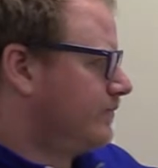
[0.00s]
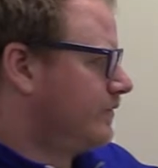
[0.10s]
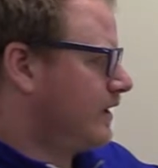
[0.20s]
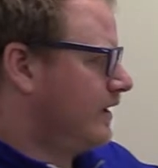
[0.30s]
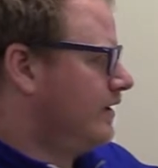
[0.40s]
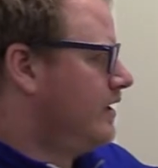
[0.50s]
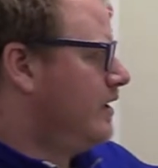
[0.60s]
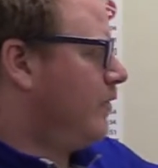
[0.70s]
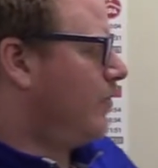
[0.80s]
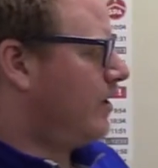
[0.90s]
Okay,
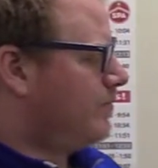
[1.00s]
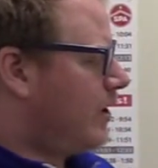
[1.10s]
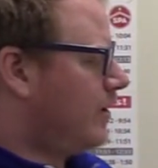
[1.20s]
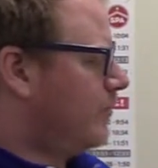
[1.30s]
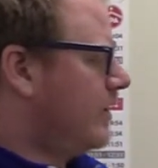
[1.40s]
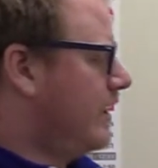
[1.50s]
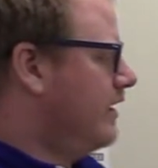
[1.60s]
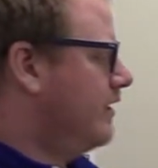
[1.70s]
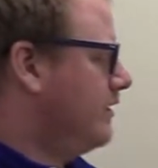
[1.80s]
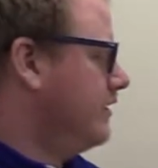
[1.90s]
one part
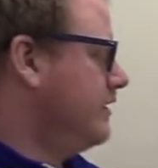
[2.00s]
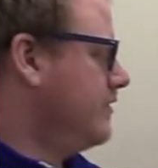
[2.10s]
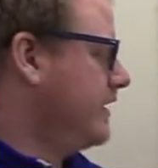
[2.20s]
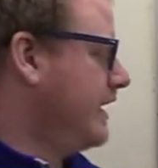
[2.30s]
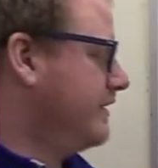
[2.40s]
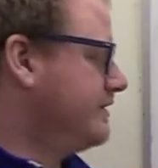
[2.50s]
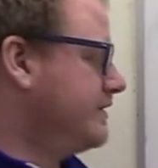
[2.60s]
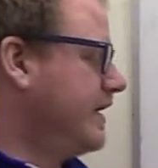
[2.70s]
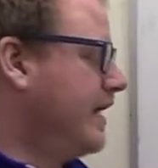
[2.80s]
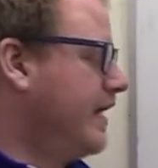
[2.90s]
where you get
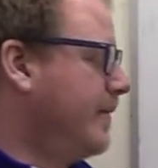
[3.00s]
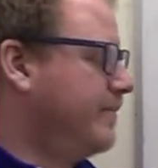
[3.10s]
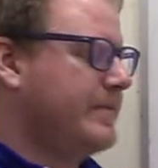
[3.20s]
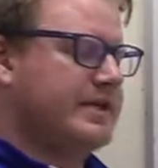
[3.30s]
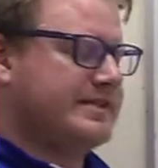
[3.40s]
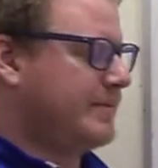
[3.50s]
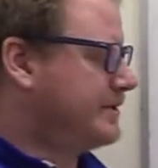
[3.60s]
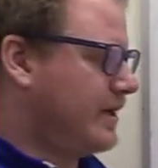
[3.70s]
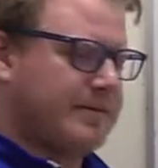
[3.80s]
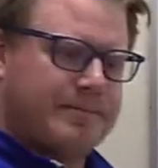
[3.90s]
a
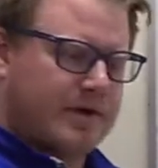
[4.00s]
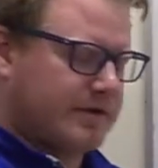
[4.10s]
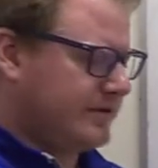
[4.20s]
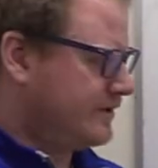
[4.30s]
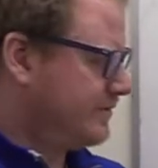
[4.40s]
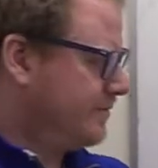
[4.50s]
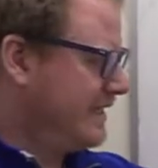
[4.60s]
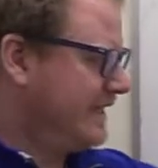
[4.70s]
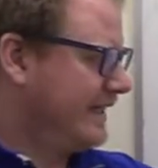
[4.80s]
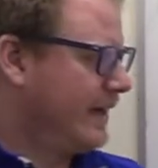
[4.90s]
subatomic particle
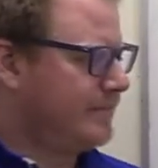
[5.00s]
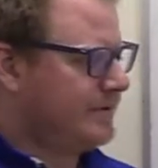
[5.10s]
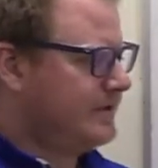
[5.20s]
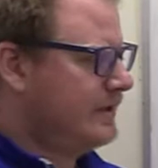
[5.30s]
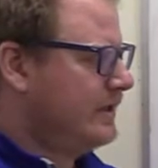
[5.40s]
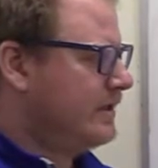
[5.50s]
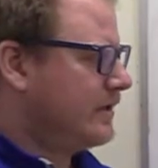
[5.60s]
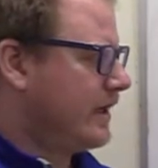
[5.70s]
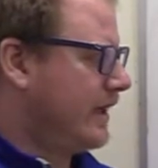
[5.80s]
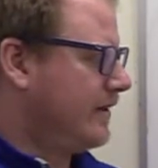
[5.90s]
speeding up,
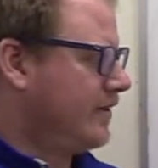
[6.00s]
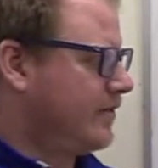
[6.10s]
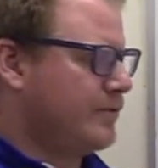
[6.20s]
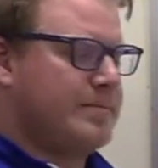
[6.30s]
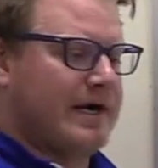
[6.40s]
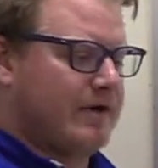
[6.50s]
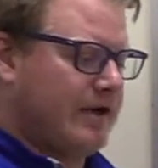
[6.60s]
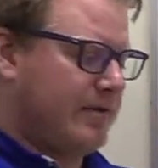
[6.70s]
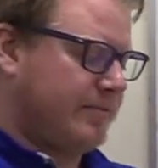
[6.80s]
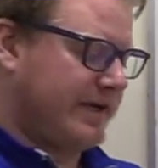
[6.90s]
okay, through
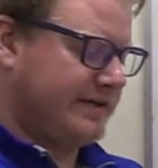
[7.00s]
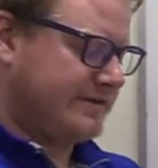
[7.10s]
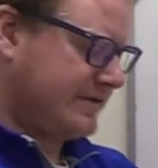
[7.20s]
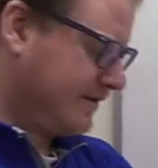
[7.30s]
parallel plates.